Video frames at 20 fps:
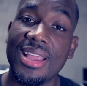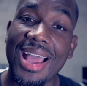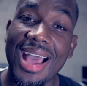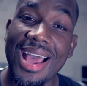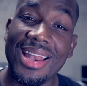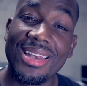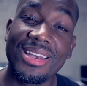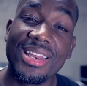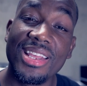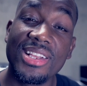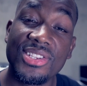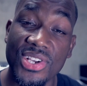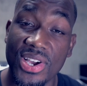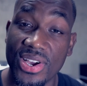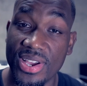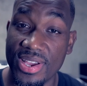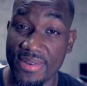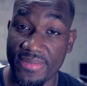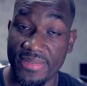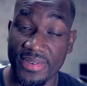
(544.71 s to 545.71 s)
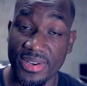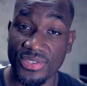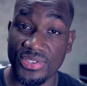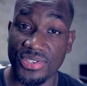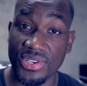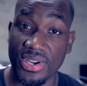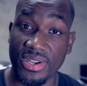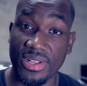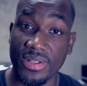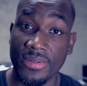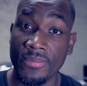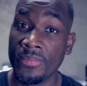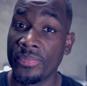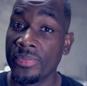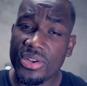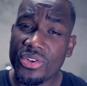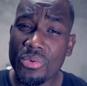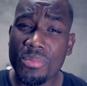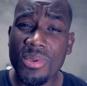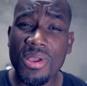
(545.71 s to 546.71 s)
I need y'all here for this journey.
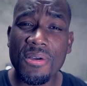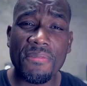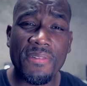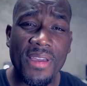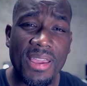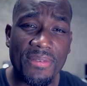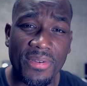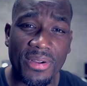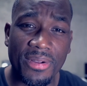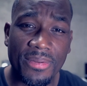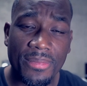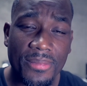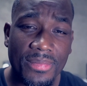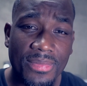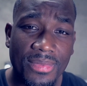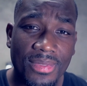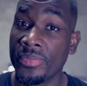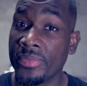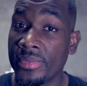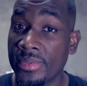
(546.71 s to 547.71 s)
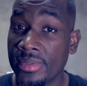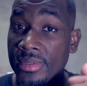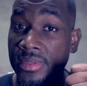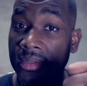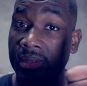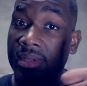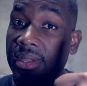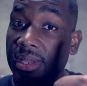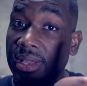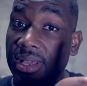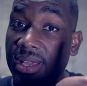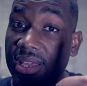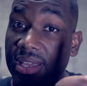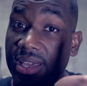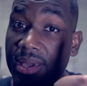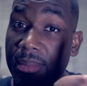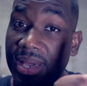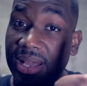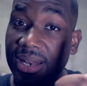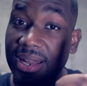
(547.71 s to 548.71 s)
Do me a favor.
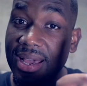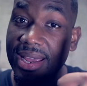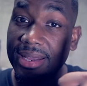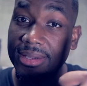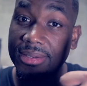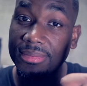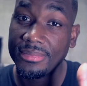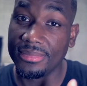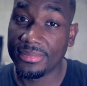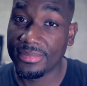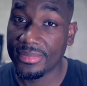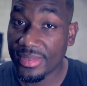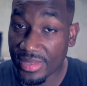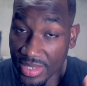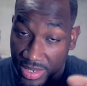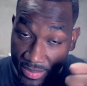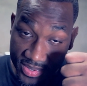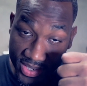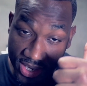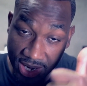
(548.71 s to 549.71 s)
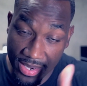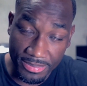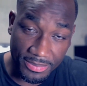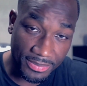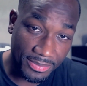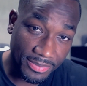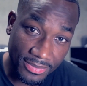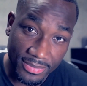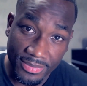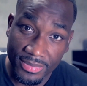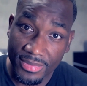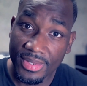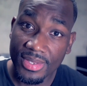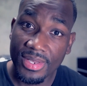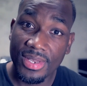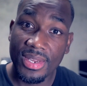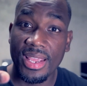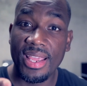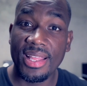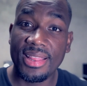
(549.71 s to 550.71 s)
Give me a like, thumbs up,
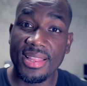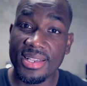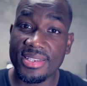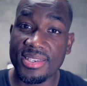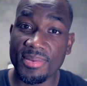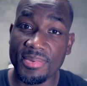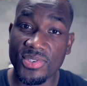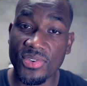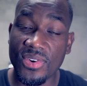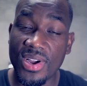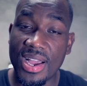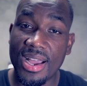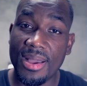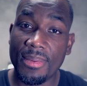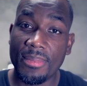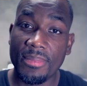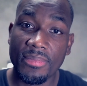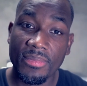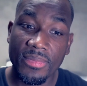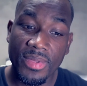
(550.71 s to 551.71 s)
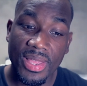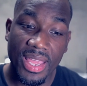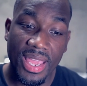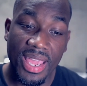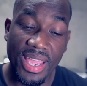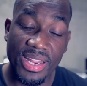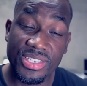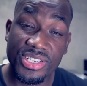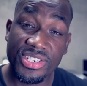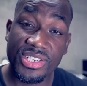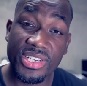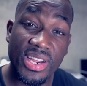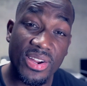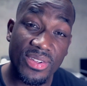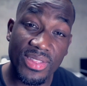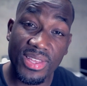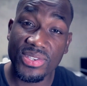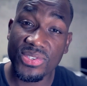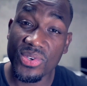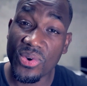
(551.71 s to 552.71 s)
hit that subscribe, and share
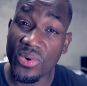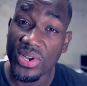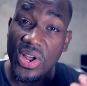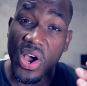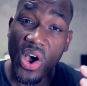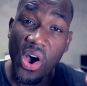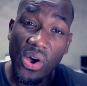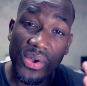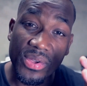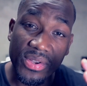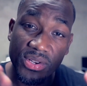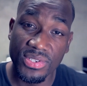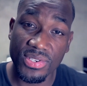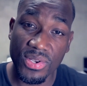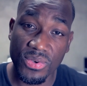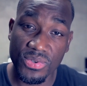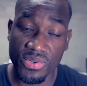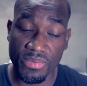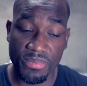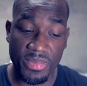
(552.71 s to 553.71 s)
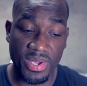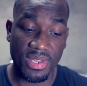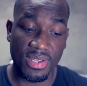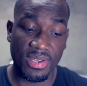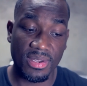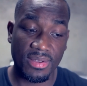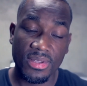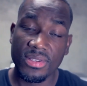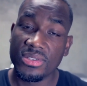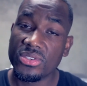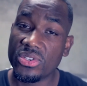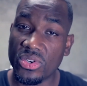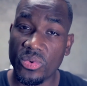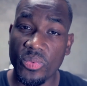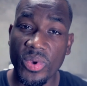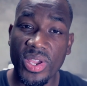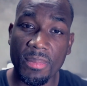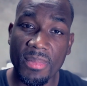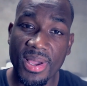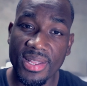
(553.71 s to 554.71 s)
this on all your social media so that
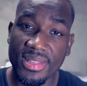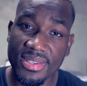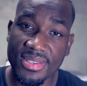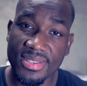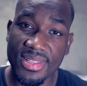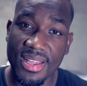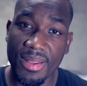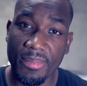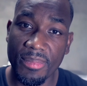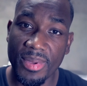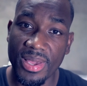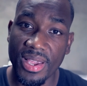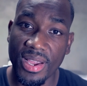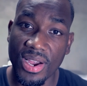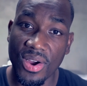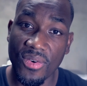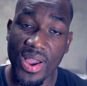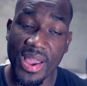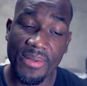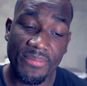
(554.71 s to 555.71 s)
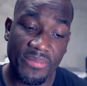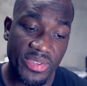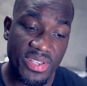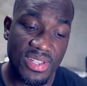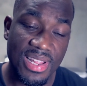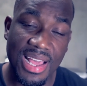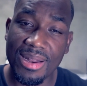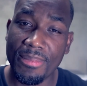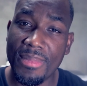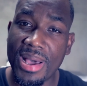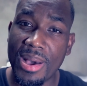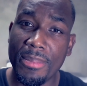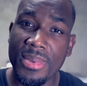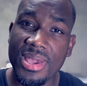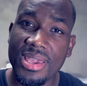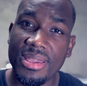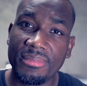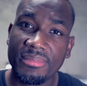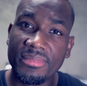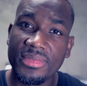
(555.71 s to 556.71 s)
we can make this thing big, all right? It's not about
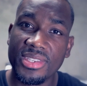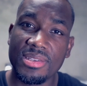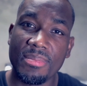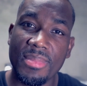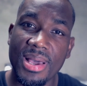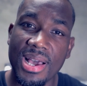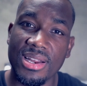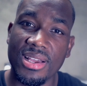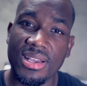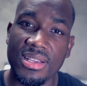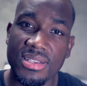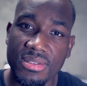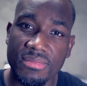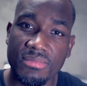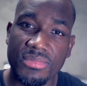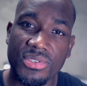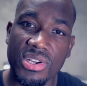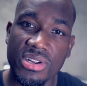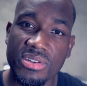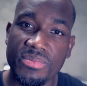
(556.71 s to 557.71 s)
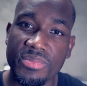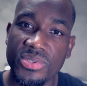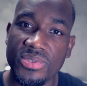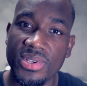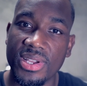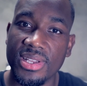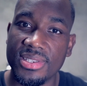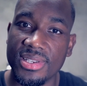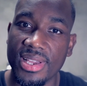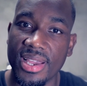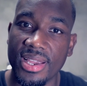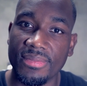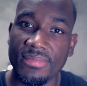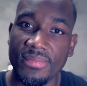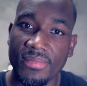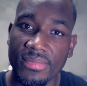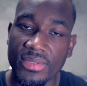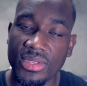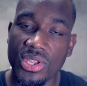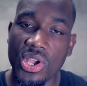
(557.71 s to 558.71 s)
me, it's about us. Church music and tech.
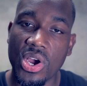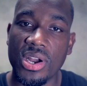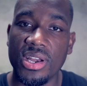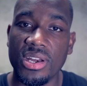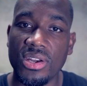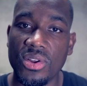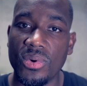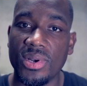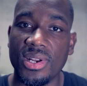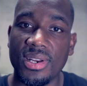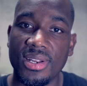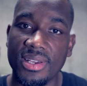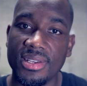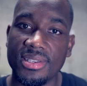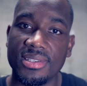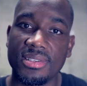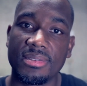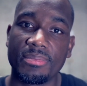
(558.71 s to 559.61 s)
You already know what it is.